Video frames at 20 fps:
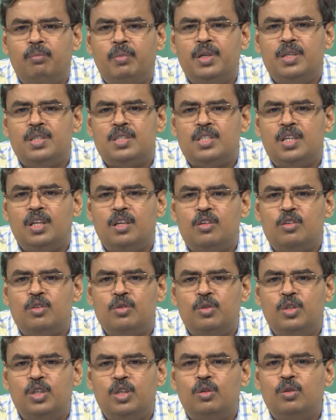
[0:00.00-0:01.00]
be sent
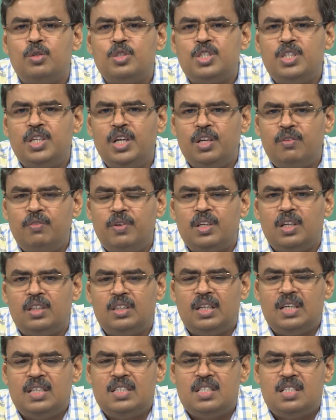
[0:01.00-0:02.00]
to negotiate with
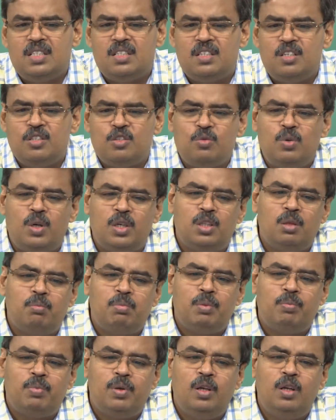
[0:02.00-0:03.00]
other agencies, who are the
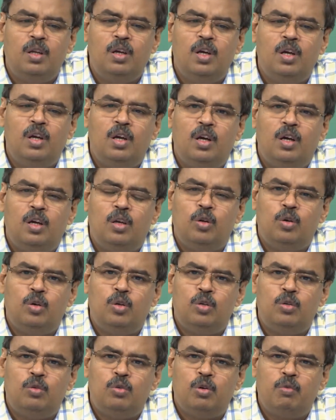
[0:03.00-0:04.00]
people
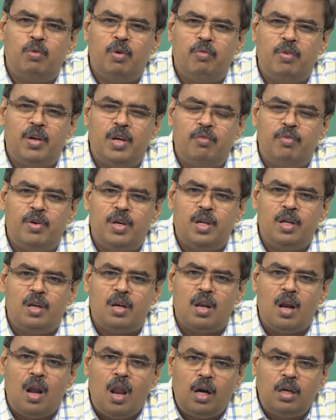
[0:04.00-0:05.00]
who would be very
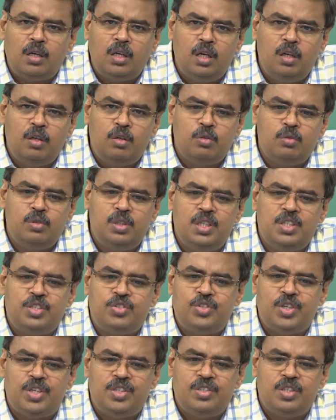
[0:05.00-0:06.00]
reluctant to these
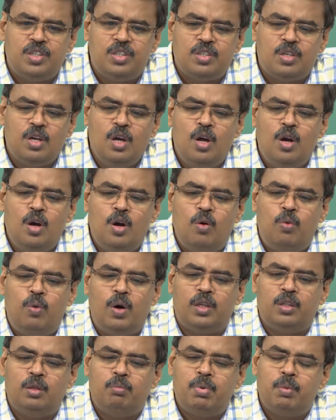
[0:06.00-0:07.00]
changes, who
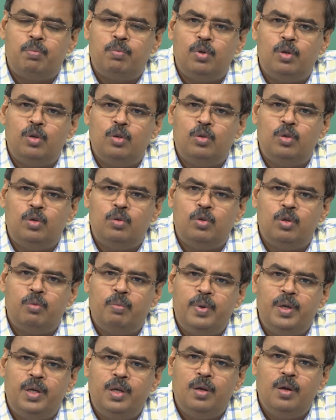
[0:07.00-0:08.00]
are the people who would
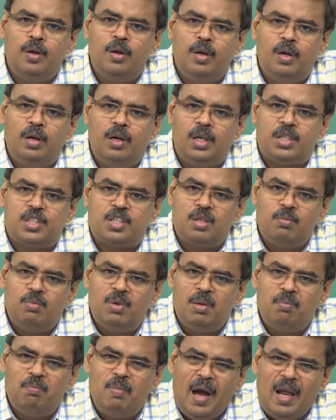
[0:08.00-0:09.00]
be
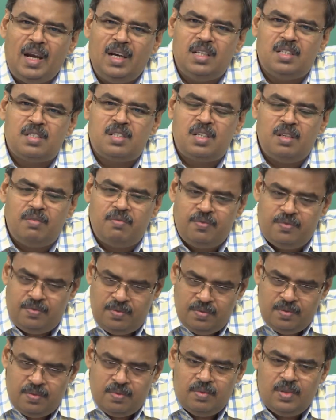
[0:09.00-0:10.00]
extremely balanced if
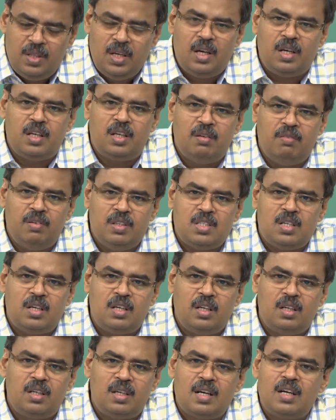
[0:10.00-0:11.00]
they are given
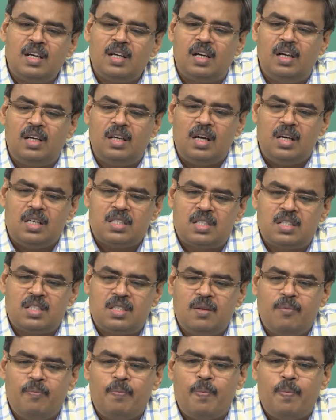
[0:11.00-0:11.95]
certain critical tasks,